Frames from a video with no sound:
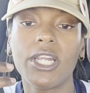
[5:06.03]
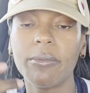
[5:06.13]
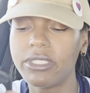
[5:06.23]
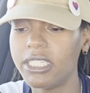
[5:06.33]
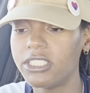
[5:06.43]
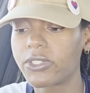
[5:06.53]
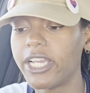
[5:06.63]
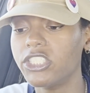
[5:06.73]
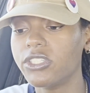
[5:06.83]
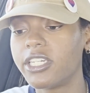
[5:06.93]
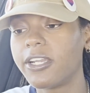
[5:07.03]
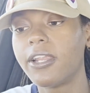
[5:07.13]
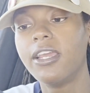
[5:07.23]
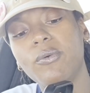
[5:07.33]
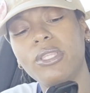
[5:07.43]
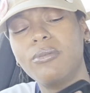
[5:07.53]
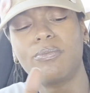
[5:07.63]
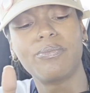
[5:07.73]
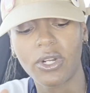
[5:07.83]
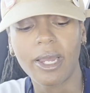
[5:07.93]
sharp to get a scratch on her.
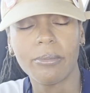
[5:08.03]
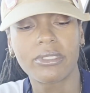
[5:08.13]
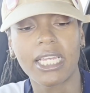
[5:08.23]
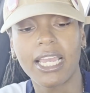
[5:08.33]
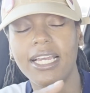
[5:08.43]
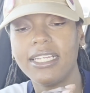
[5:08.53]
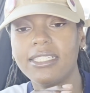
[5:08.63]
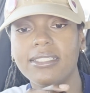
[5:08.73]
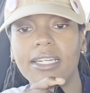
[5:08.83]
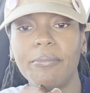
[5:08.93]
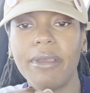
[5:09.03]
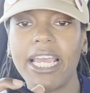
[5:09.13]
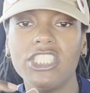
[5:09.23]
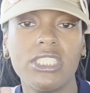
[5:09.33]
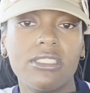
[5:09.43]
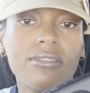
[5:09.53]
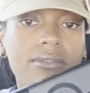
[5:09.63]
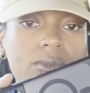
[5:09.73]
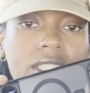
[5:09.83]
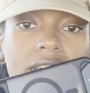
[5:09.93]
With drops, I imagine
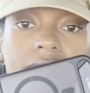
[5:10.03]
with the